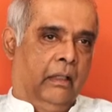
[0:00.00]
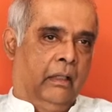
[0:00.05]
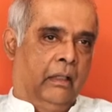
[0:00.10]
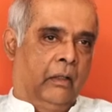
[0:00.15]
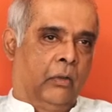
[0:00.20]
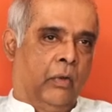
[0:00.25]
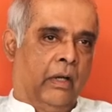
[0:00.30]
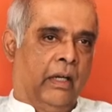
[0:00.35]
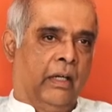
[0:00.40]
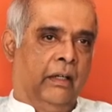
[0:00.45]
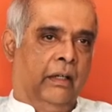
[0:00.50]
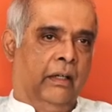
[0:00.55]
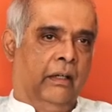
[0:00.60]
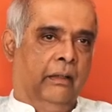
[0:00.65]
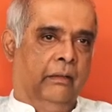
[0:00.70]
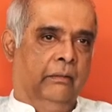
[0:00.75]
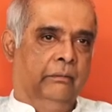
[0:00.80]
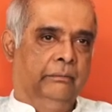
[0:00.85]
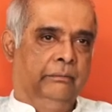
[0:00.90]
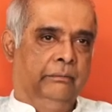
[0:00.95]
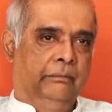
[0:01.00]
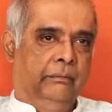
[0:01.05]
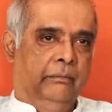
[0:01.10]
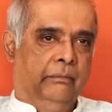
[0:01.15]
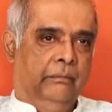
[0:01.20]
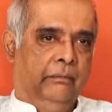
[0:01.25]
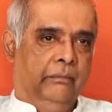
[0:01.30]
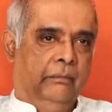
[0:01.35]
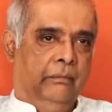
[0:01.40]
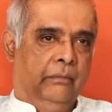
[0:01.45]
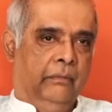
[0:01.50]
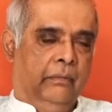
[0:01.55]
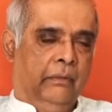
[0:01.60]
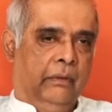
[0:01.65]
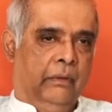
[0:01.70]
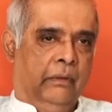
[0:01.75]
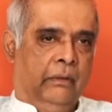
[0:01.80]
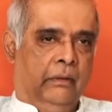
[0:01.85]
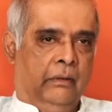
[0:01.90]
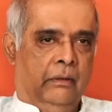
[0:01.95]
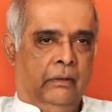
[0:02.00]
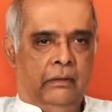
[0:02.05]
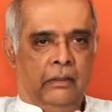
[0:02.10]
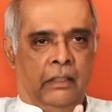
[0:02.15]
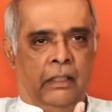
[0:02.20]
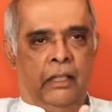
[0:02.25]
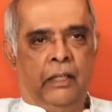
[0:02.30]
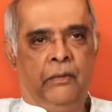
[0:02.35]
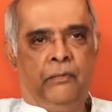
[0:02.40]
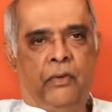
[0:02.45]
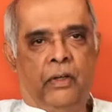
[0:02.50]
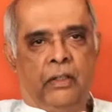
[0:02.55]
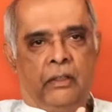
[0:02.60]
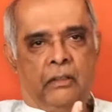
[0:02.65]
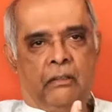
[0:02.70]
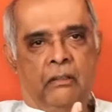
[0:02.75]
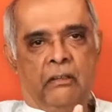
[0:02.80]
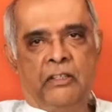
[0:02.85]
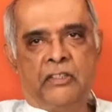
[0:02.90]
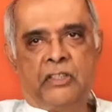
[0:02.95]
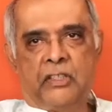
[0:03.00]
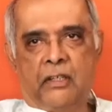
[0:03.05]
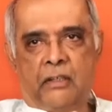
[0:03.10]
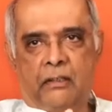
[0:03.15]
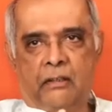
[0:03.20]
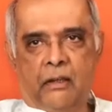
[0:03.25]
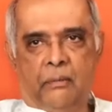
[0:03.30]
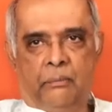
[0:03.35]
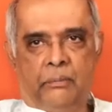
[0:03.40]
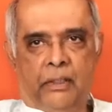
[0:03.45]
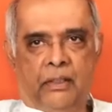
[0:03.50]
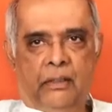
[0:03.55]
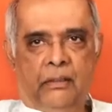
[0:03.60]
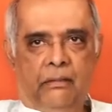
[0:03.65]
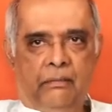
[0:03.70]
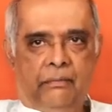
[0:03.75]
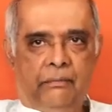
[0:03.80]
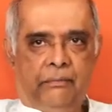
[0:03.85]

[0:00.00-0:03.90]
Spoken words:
acquired a defunct listed company.